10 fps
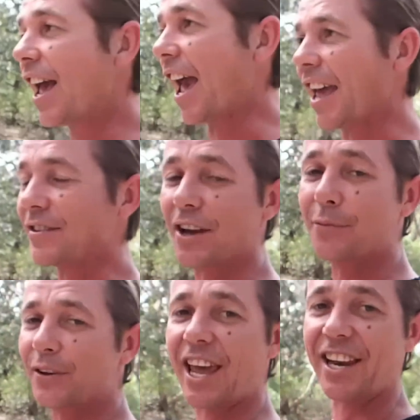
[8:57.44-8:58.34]
And don't
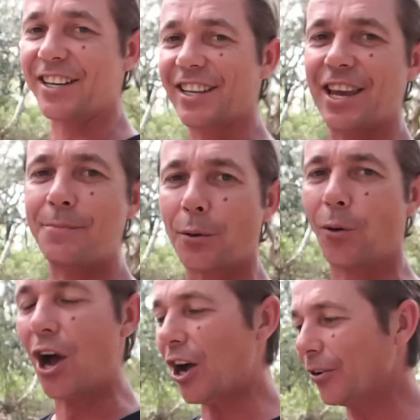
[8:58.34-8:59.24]
forget, keep it
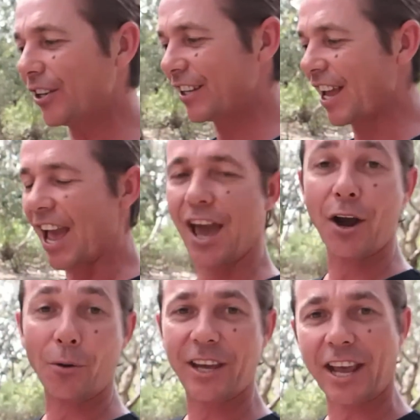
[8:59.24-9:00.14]
wild, and
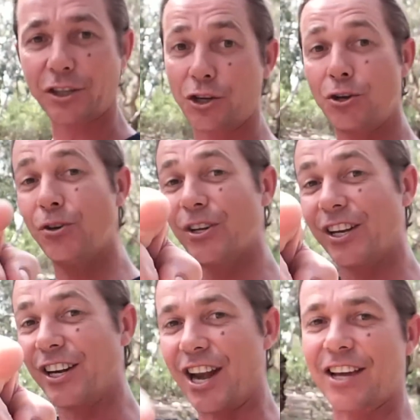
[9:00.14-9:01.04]
I'll catch you
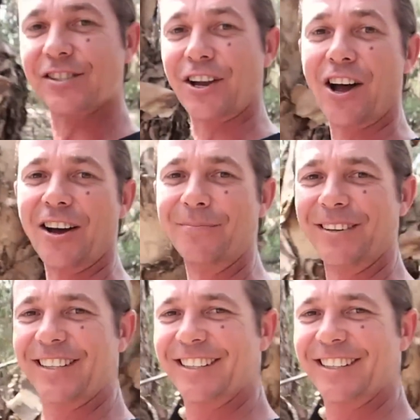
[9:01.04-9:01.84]
next time.